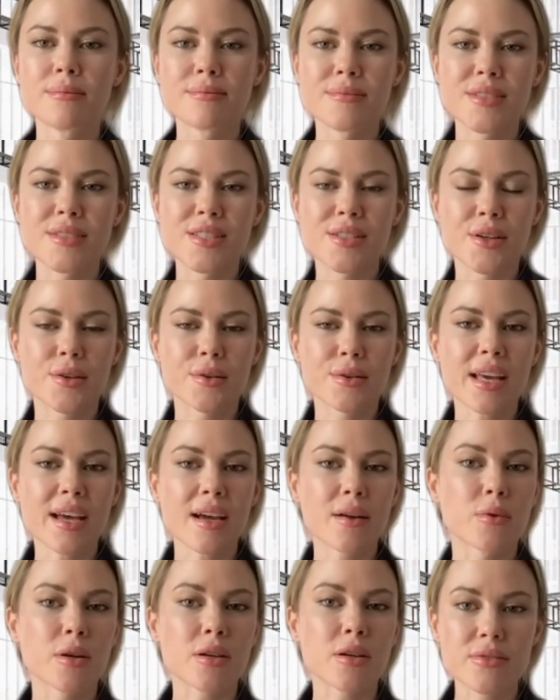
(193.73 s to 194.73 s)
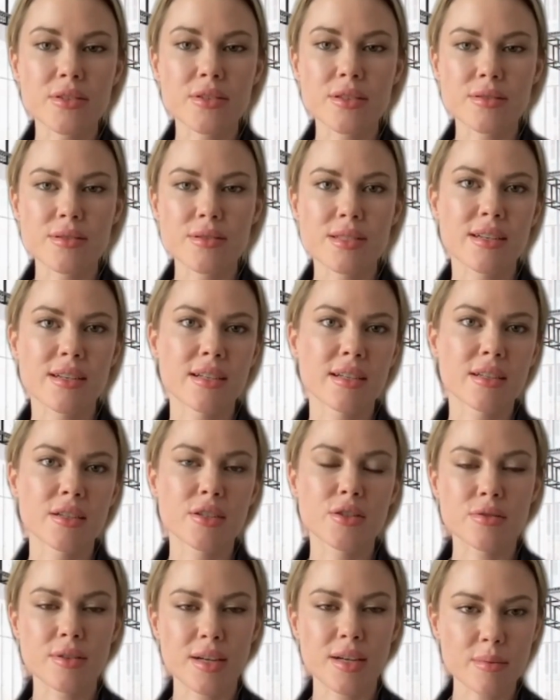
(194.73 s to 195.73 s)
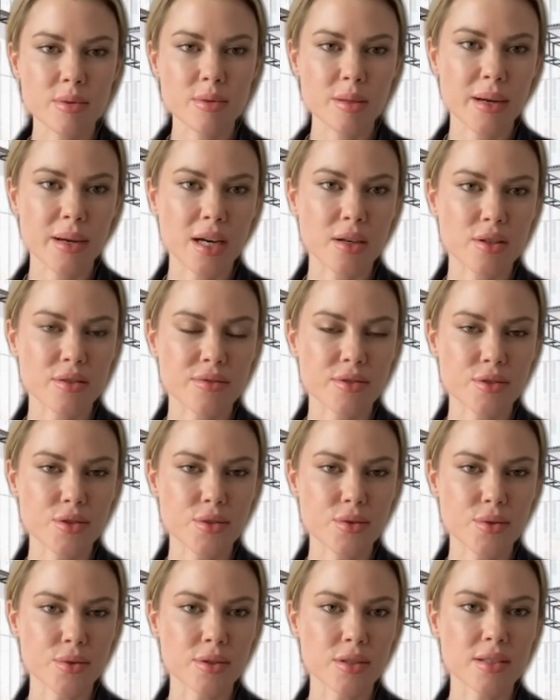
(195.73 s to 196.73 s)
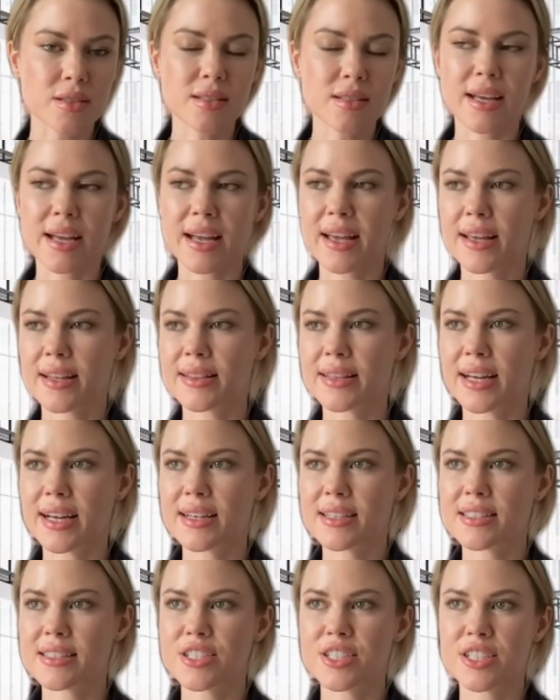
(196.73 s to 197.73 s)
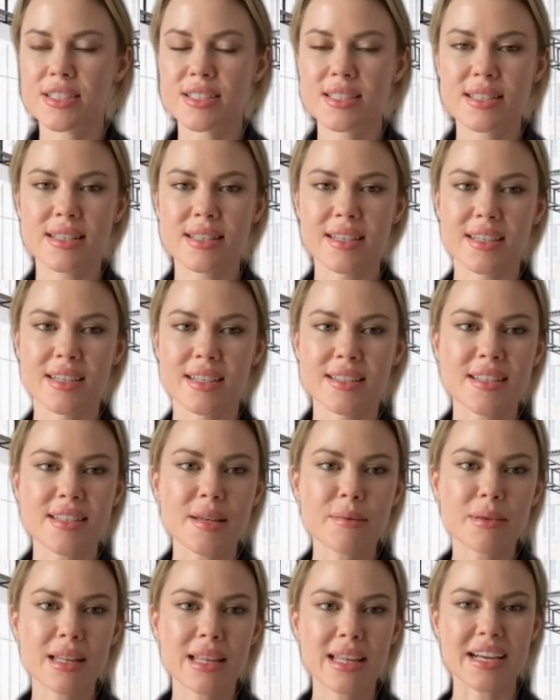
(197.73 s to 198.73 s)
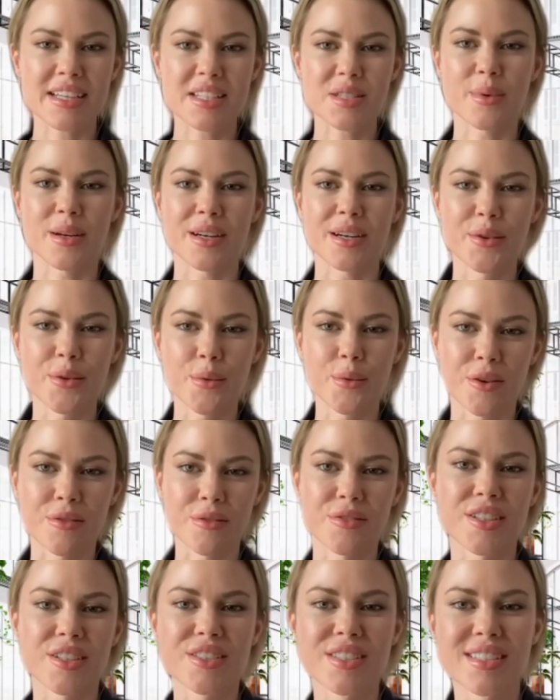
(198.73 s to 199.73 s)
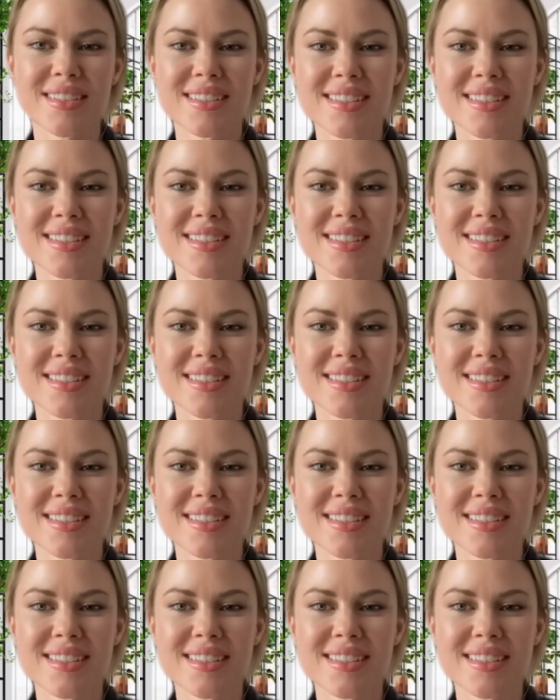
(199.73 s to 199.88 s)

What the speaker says: So yeah, workflows, they're an incredibly powerful tool, and that is just the tip of the iceberg with workflows.